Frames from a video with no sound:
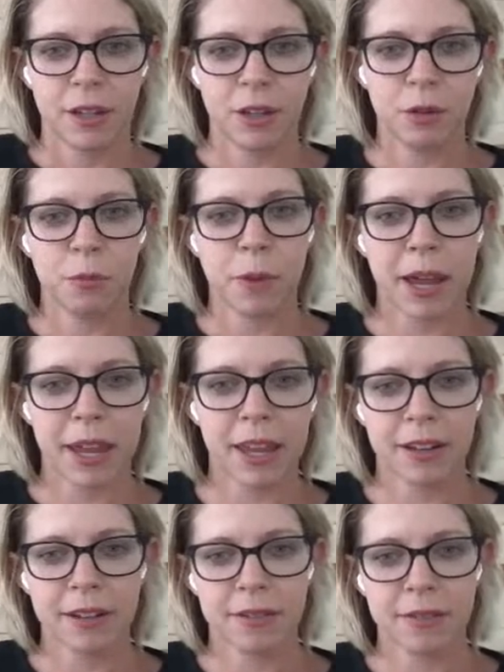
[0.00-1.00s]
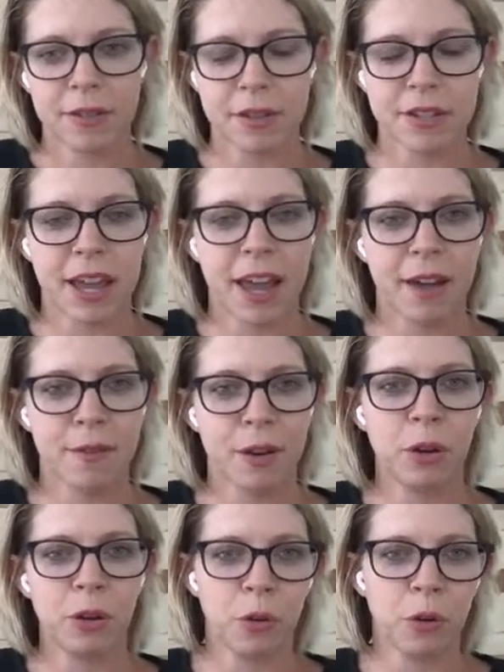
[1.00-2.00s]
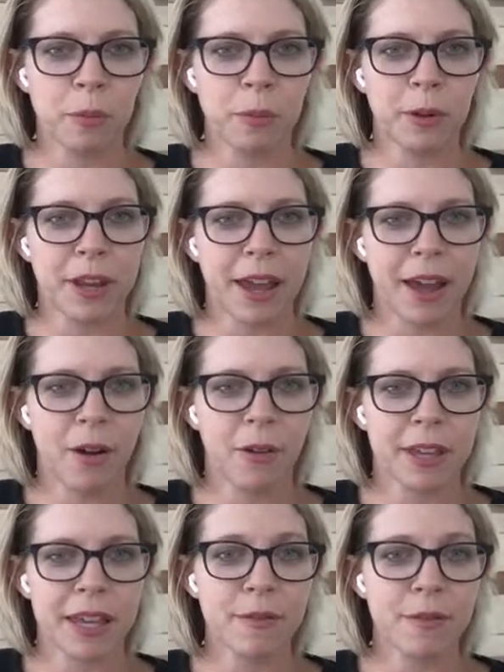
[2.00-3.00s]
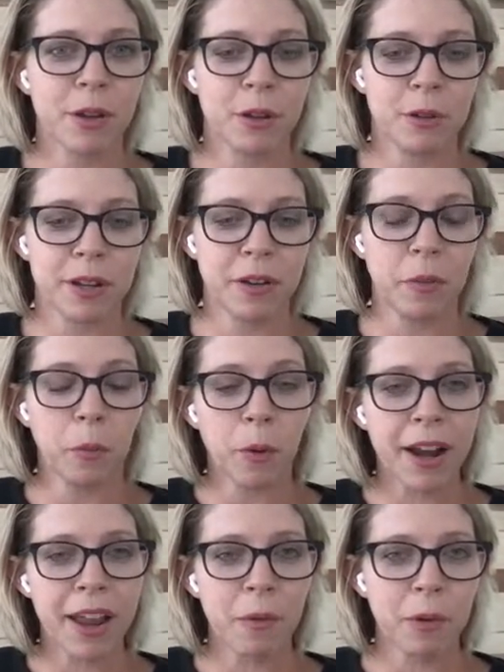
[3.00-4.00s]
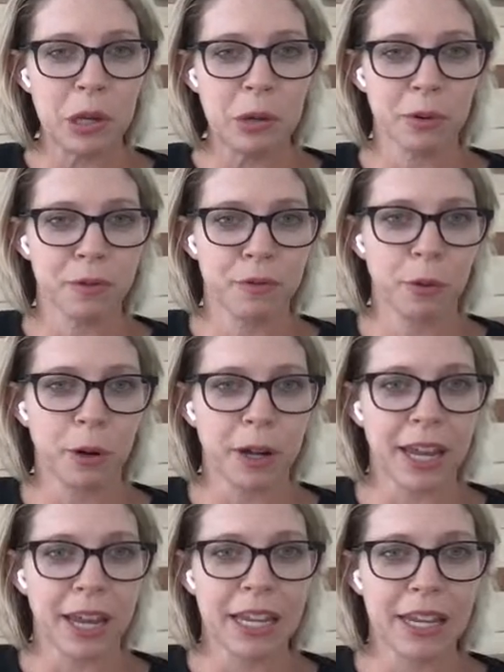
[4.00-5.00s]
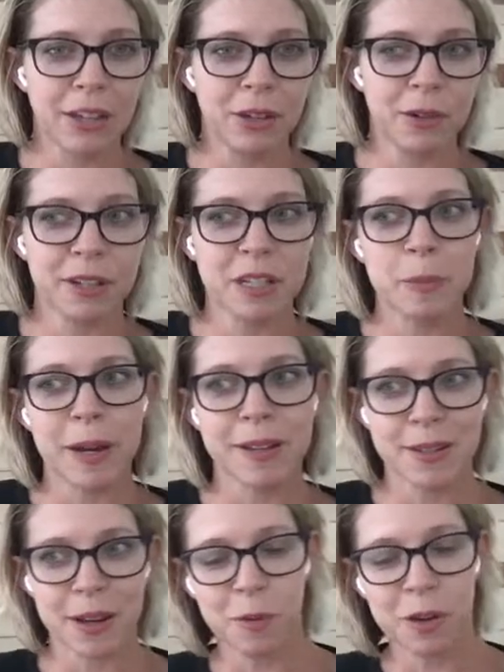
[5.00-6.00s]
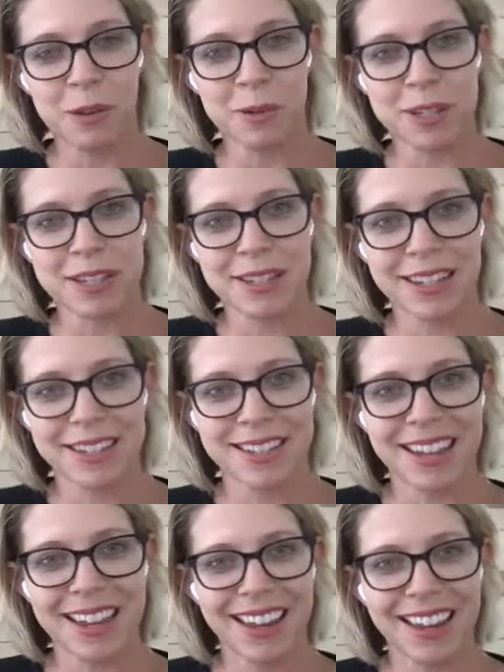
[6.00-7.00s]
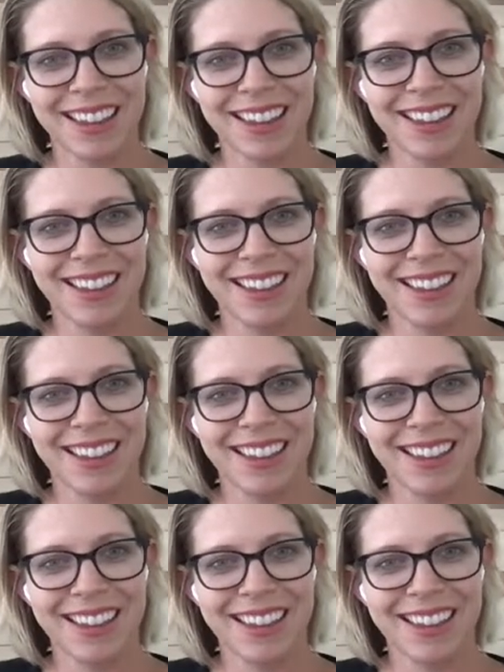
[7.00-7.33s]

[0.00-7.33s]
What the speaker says: you might just have a new normal now, even though you didn't want it when you were 40, you expected it when you were 60,